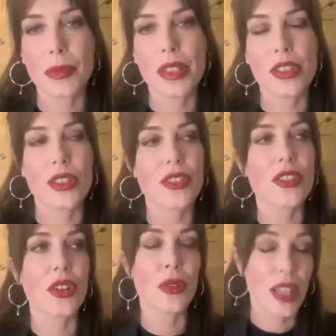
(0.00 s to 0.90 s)
remission.
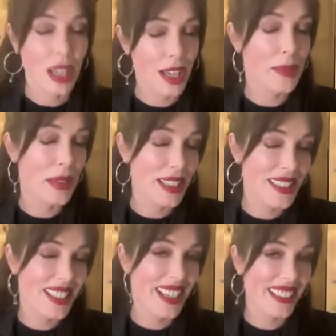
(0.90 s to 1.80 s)
So I
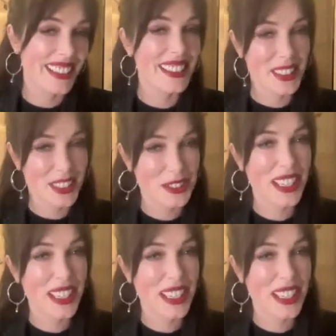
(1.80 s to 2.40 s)
meditate, I do